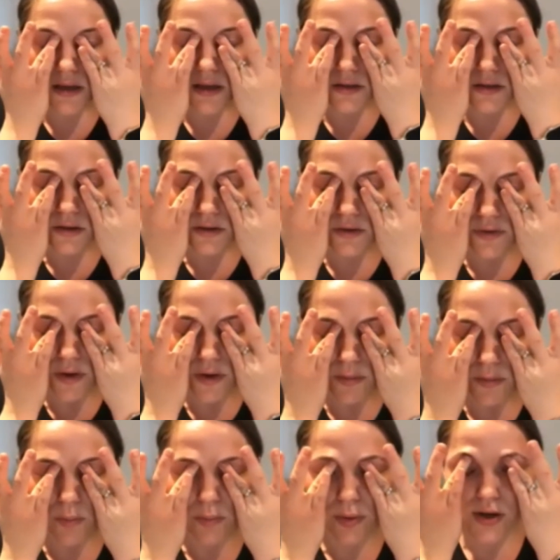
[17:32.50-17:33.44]
do a few
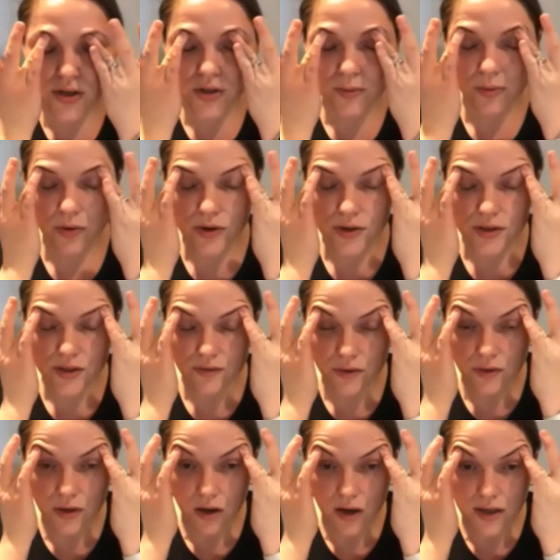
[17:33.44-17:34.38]
more pressure points if
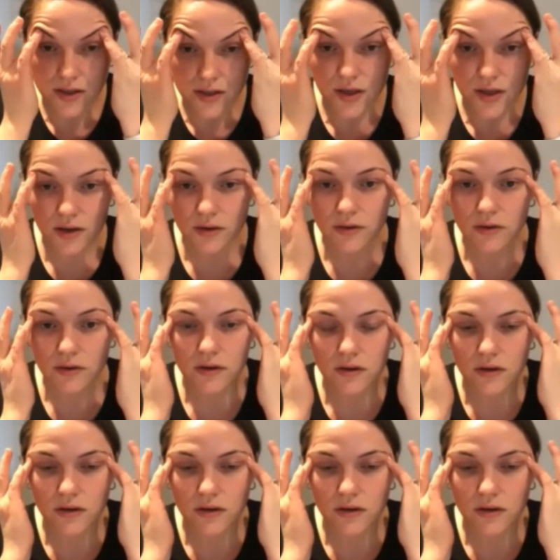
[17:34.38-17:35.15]
you'd like to.